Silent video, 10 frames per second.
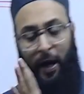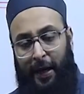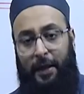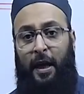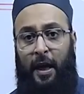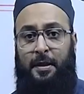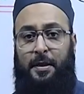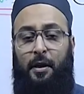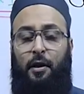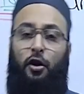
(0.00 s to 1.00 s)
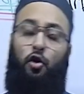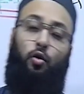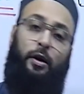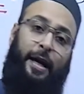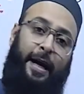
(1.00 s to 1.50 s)
write the answer,
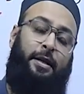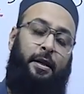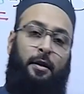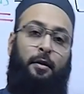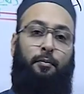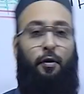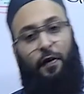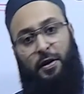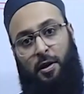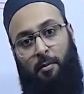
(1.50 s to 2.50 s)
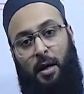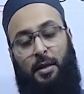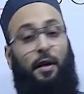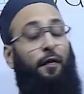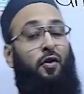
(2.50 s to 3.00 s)
you get professional
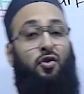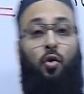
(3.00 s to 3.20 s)
marks. If you